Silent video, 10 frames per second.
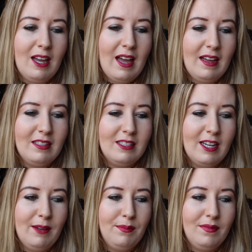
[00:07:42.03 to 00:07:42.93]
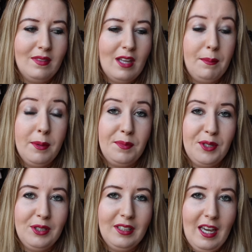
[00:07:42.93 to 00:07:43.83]
and a
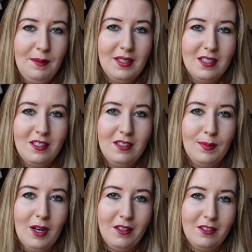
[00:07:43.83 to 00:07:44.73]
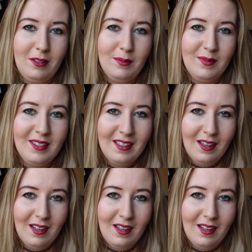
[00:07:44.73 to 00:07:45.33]
baboon came into the bathroom